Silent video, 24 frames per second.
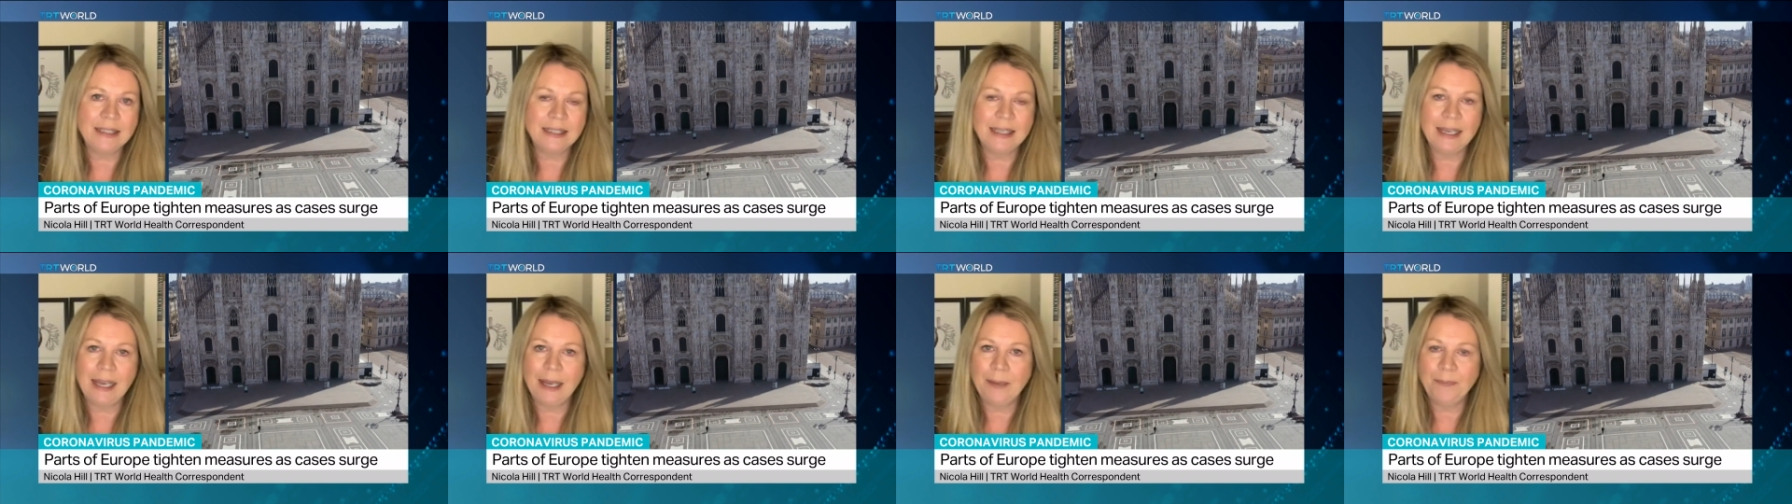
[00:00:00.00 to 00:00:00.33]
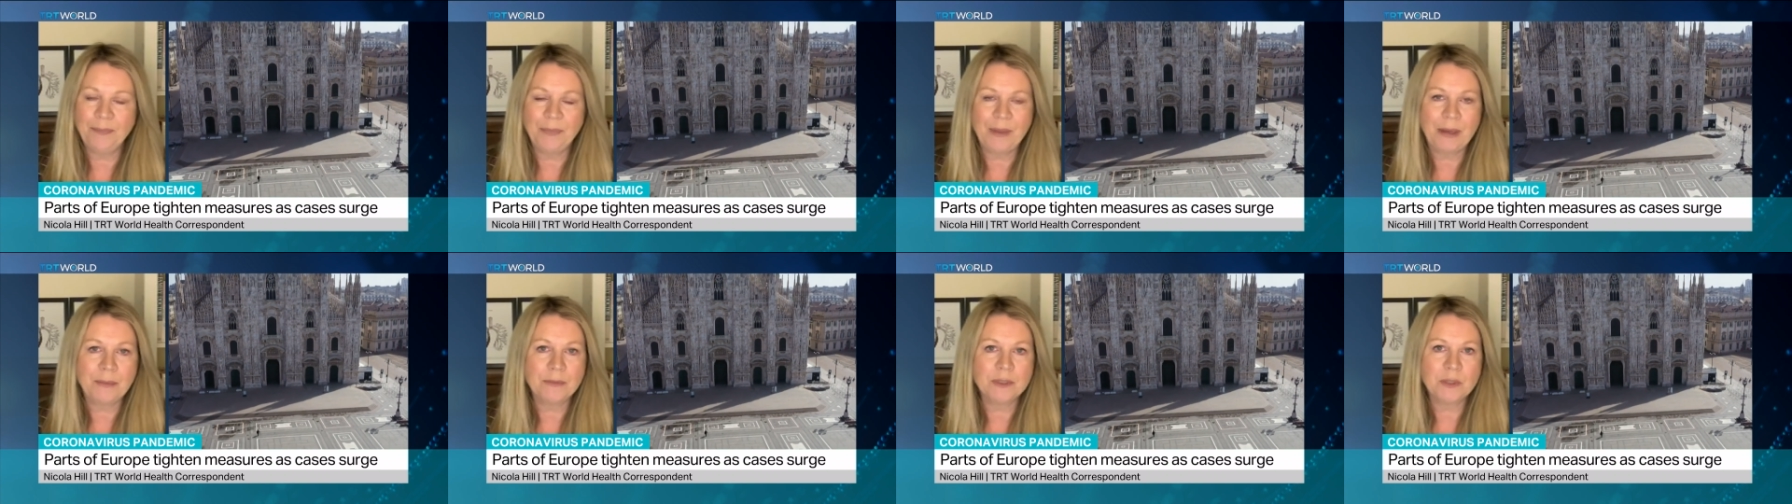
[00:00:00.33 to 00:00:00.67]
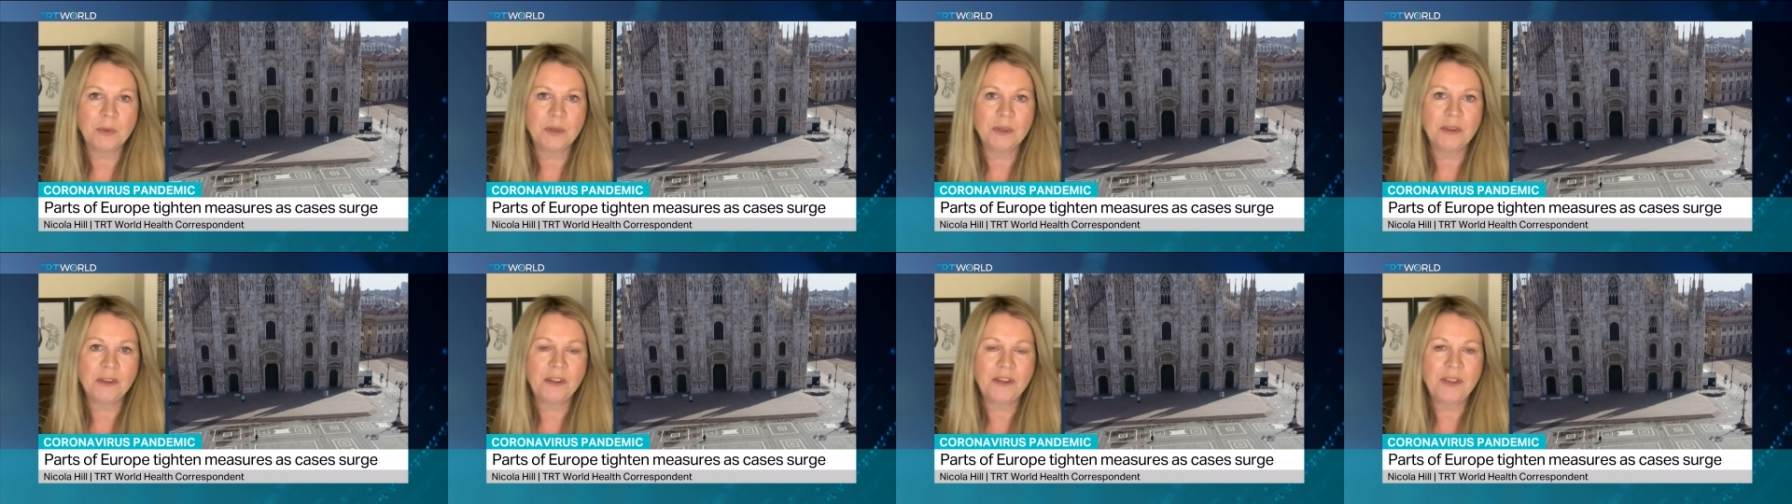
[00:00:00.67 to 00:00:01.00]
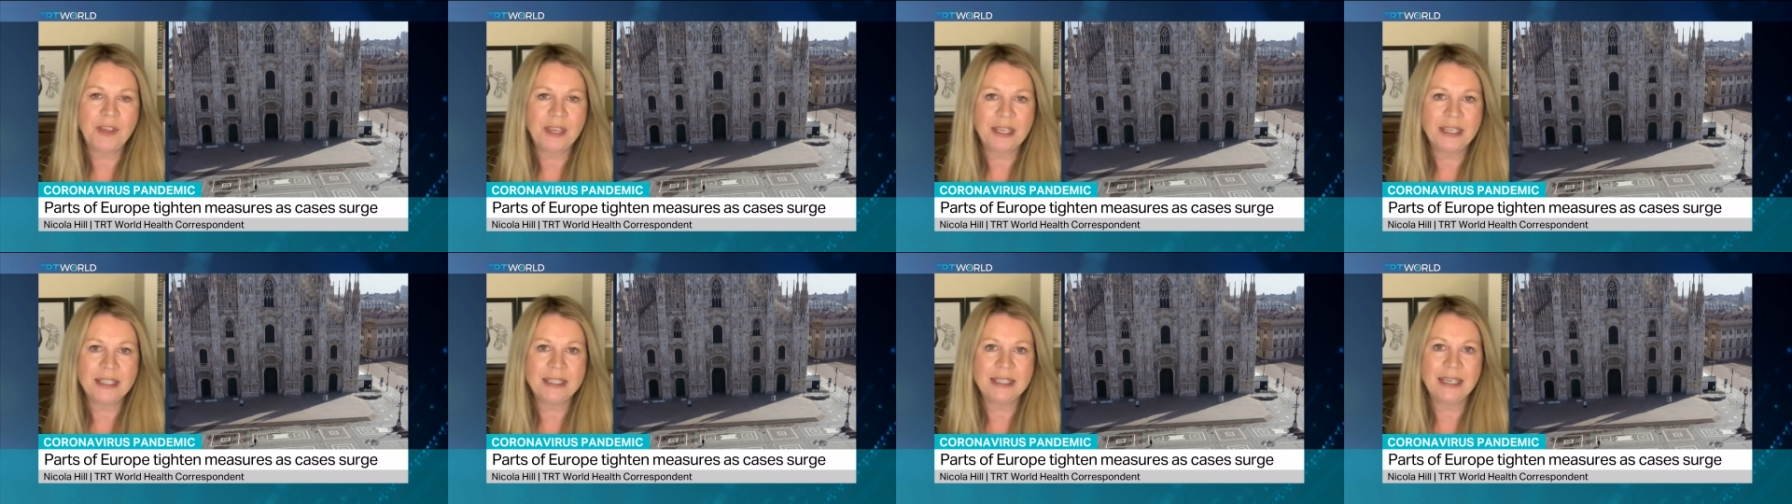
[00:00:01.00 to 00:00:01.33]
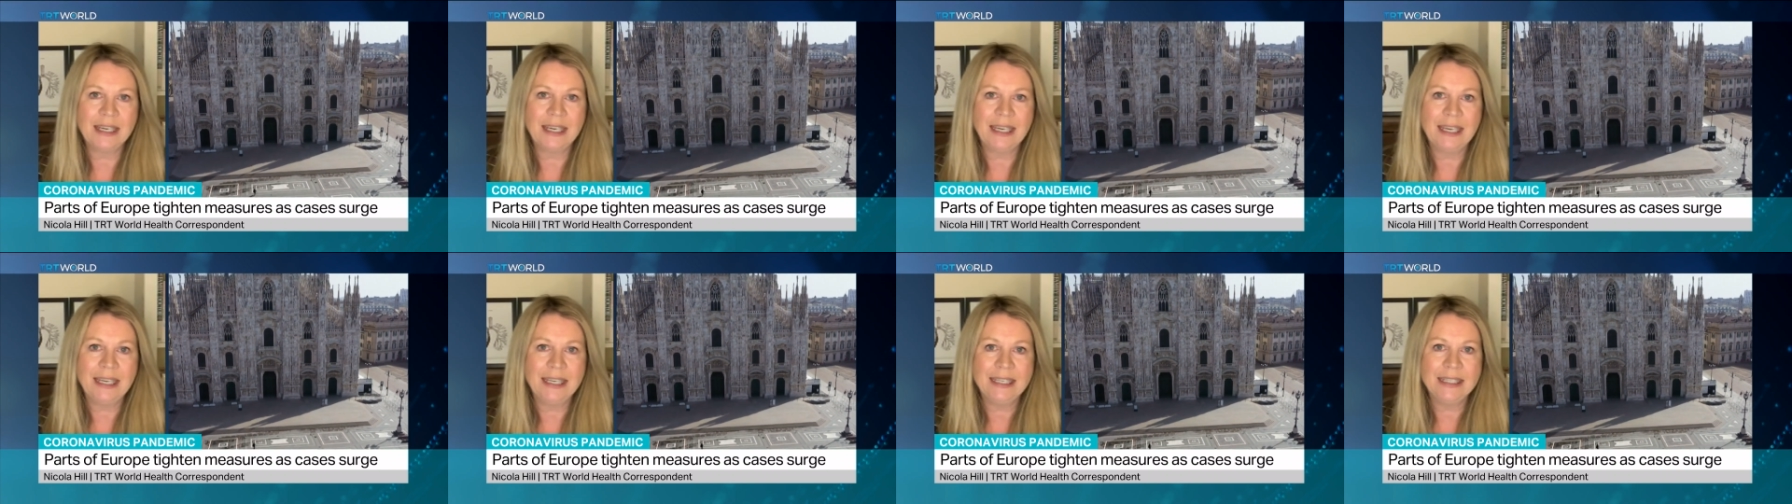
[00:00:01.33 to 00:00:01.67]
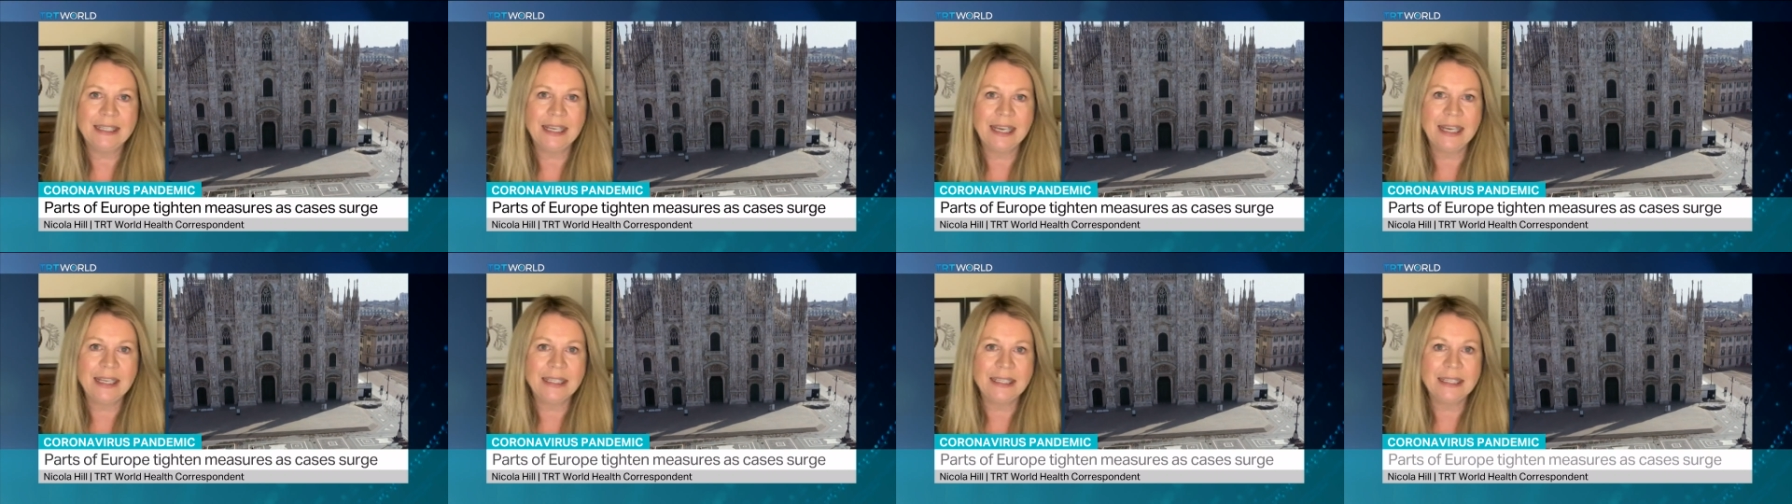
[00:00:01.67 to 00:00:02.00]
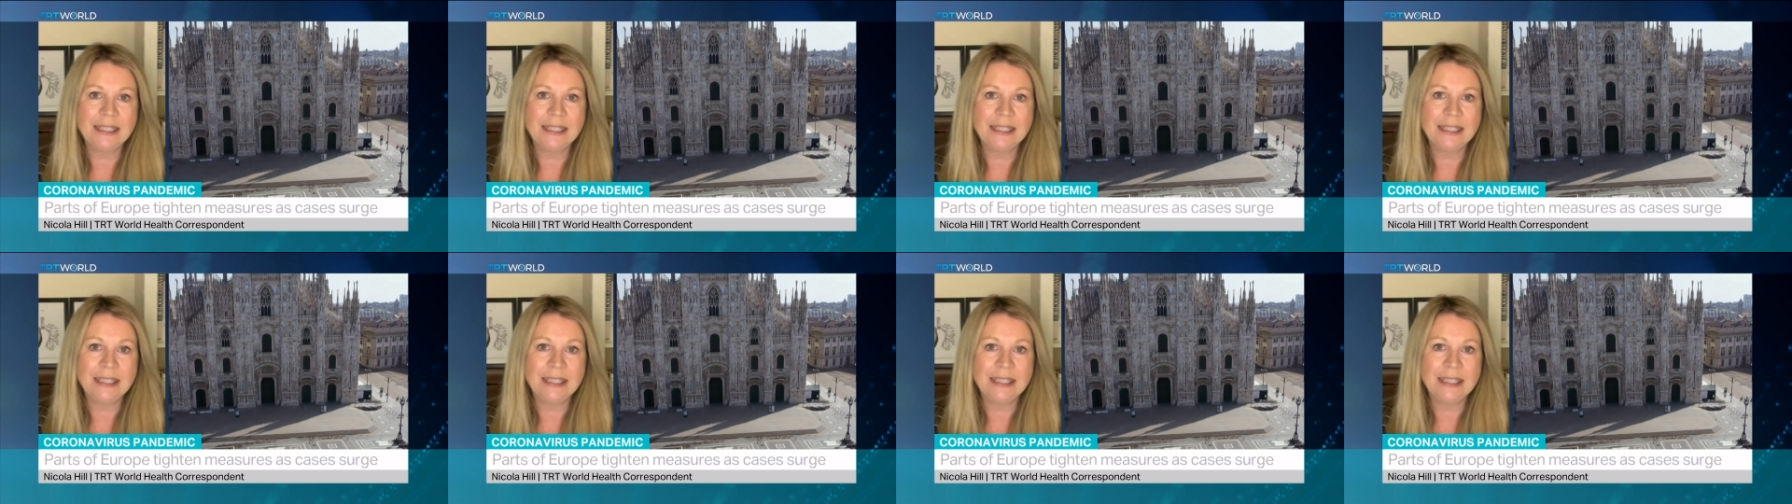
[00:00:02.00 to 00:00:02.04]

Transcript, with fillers: yep, that was one of the things that he said.